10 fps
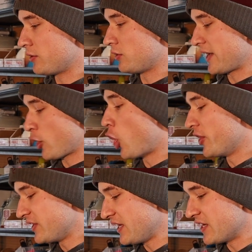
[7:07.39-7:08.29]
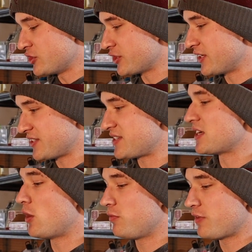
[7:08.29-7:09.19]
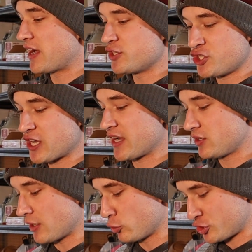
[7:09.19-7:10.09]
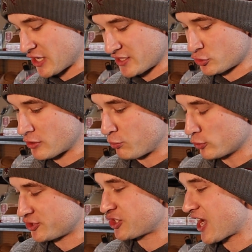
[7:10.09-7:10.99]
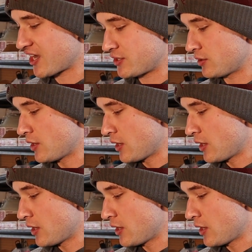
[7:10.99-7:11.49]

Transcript: like on the engine itself. I checked, double checked, triple checked,